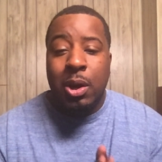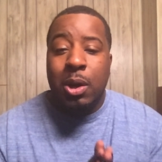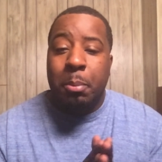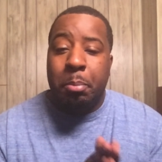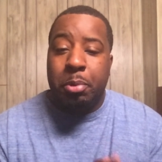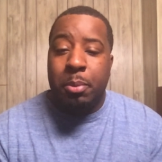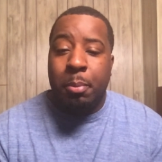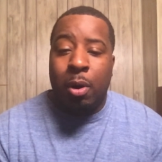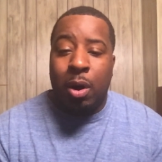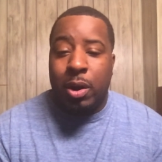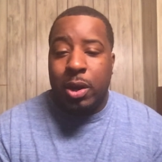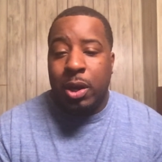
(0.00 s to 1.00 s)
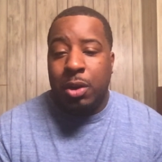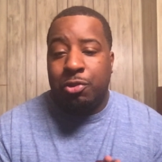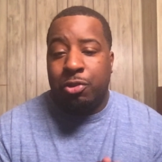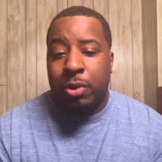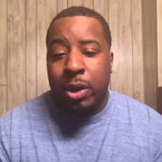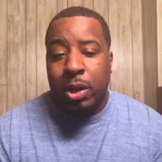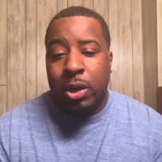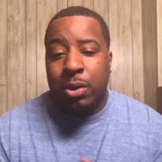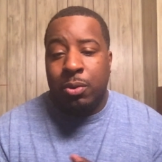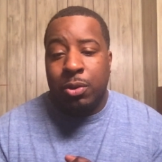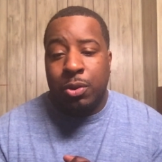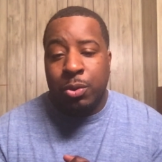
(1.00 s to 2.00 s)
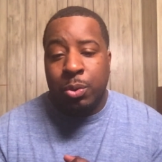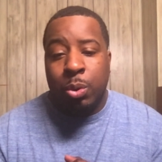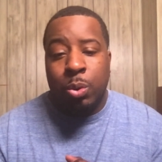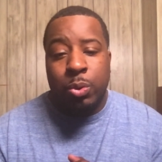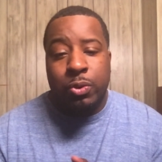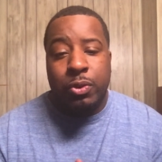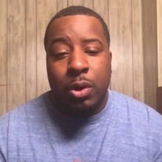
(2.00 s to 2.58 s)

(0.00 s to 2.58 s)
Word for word: pre market, trading on the news.